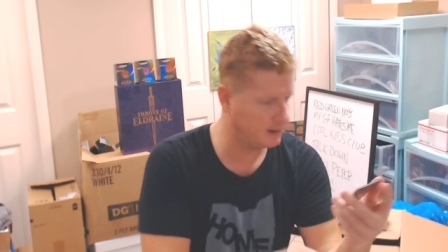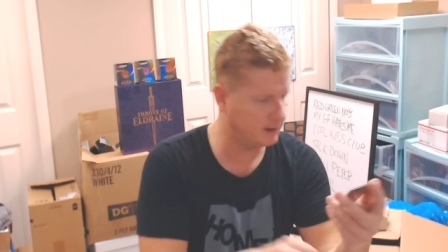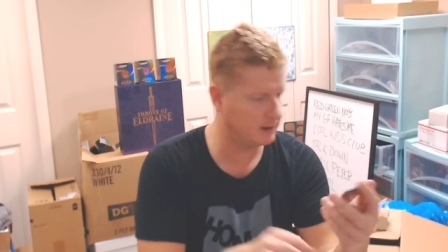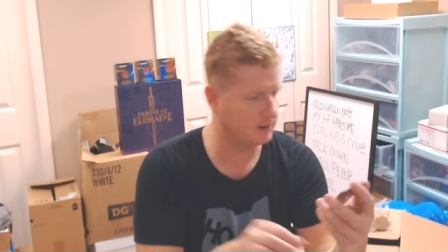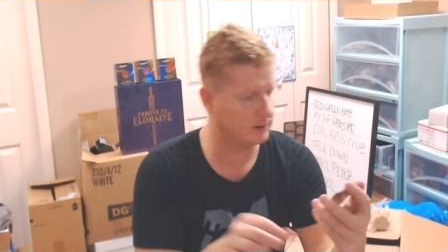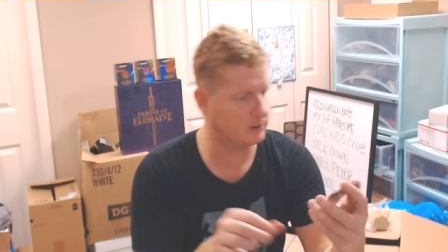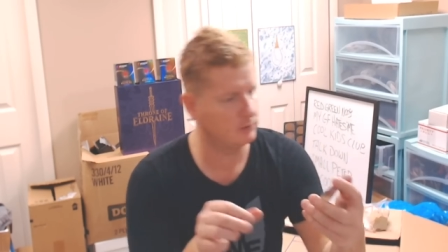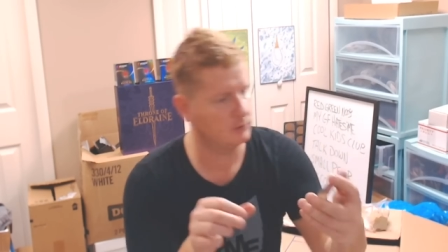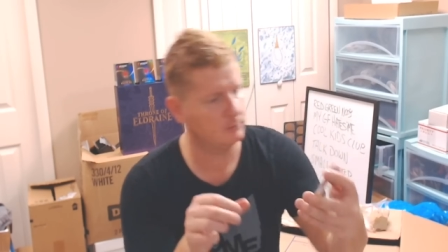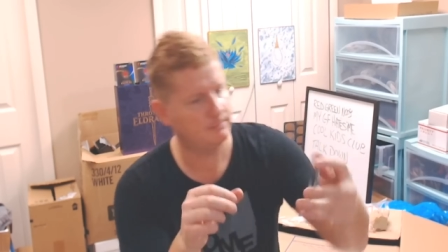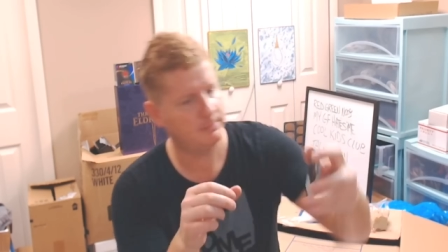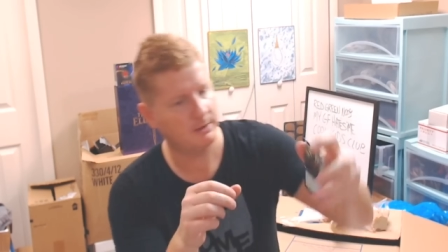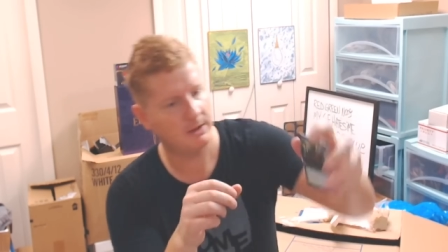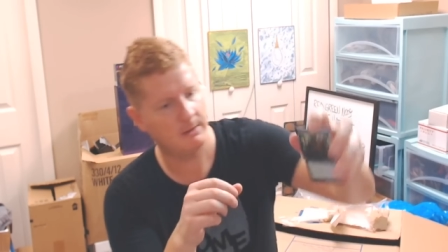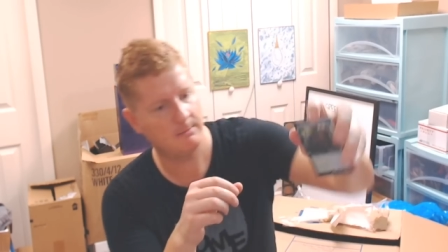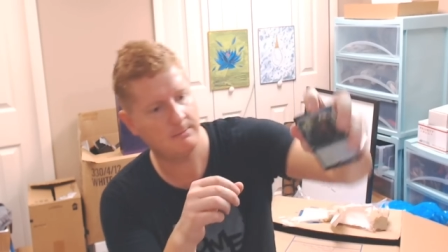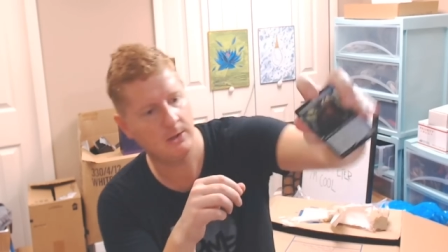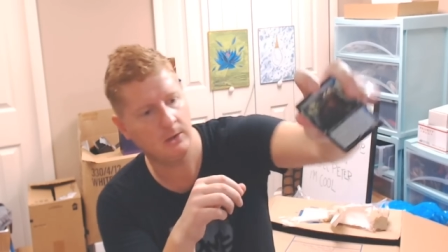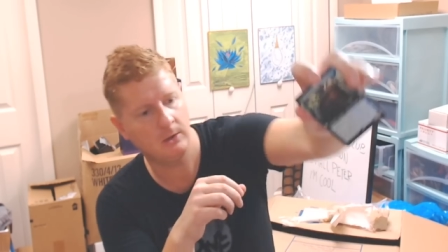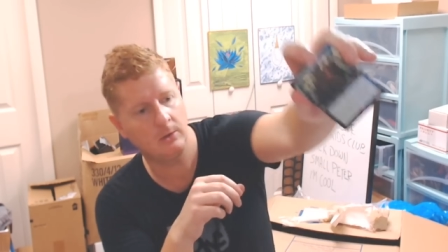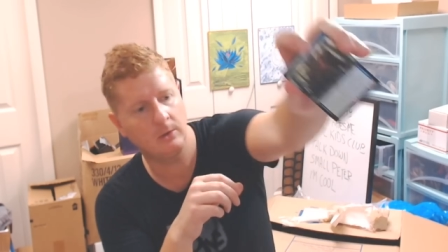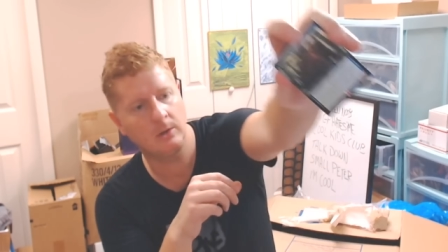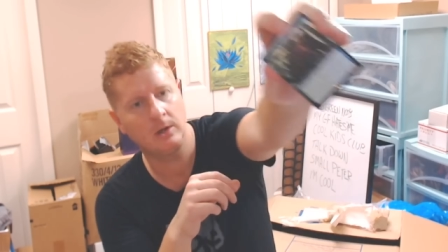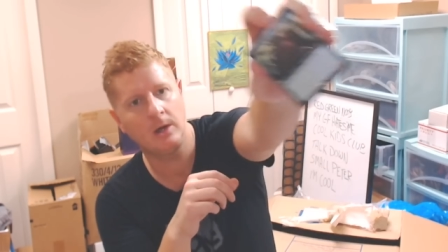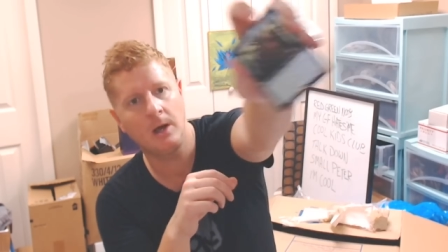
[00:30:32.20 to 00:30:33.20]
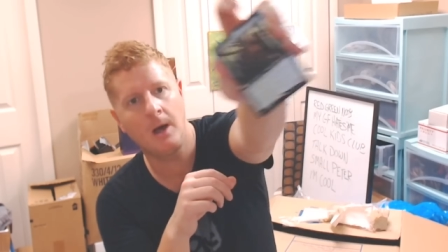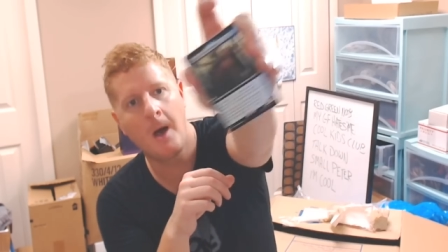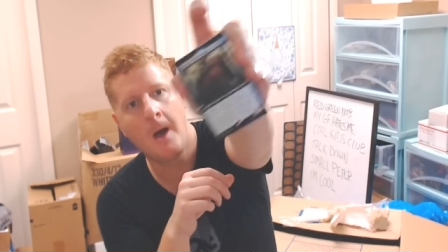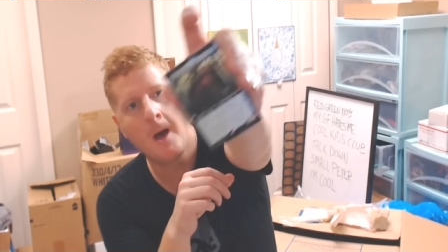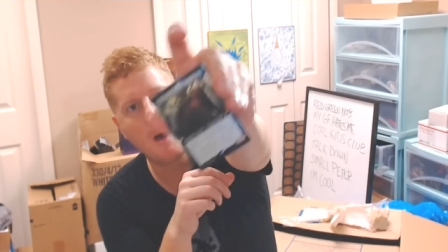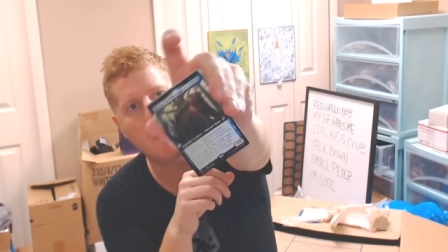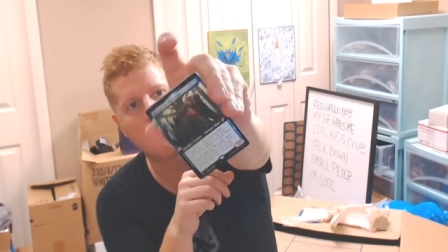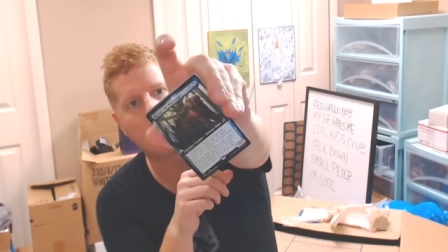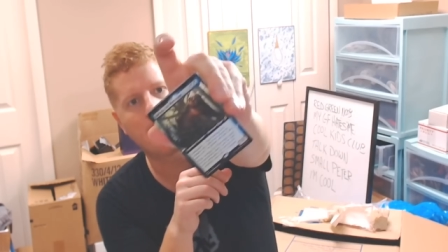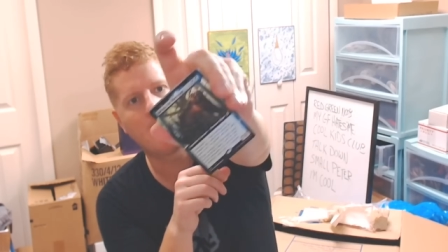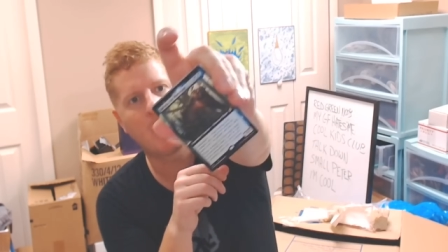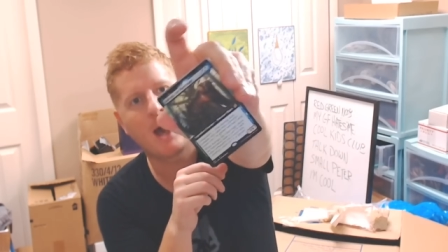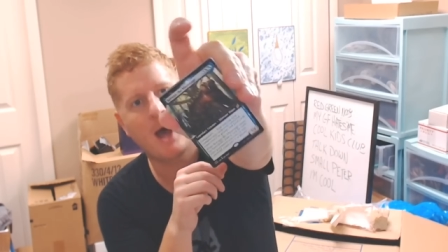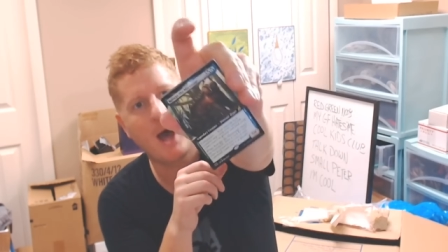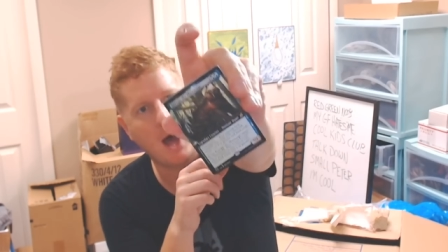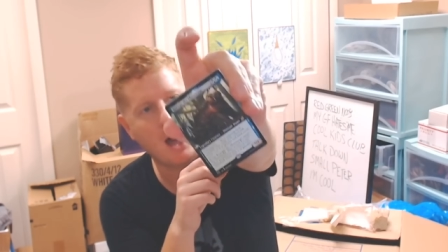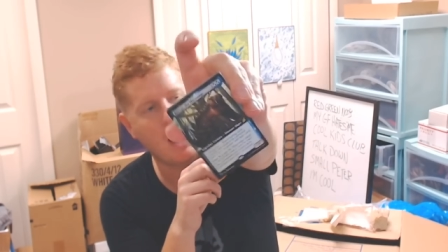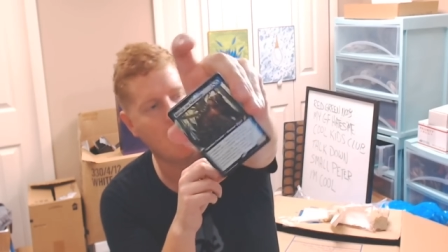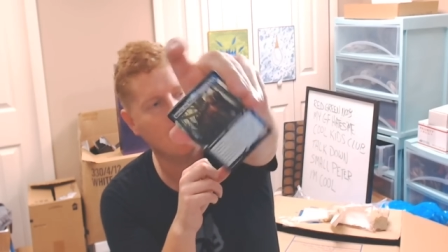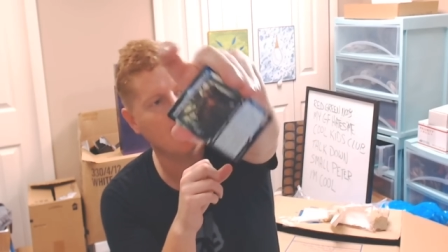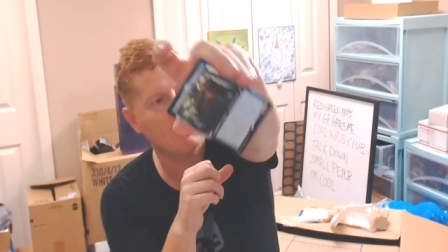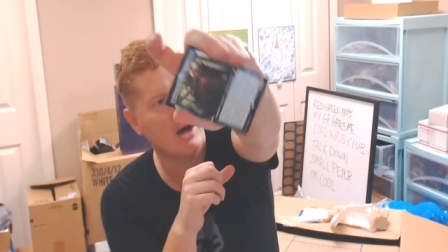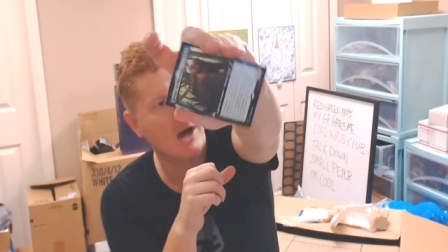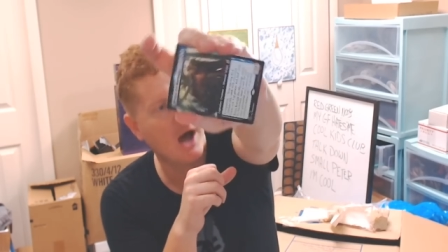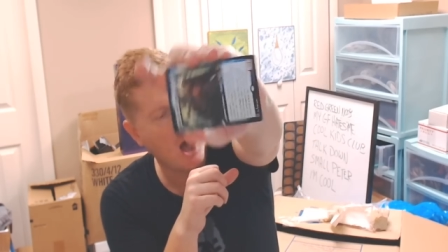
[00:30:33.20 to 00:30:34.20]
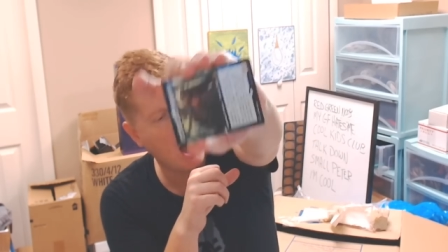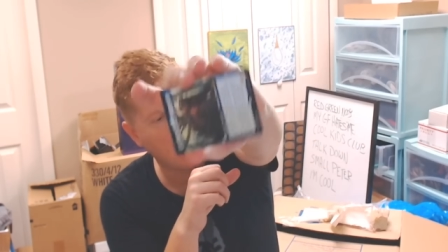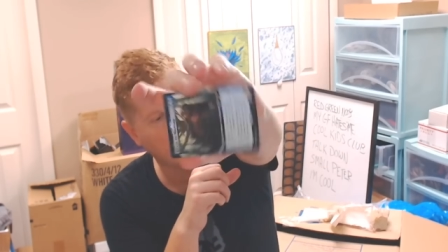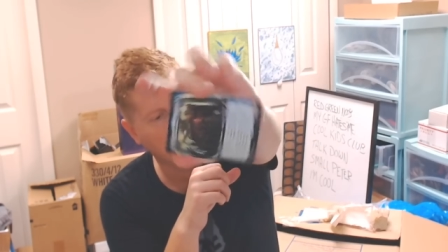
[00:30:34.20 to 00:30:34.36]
you to Bermuda, Bahama.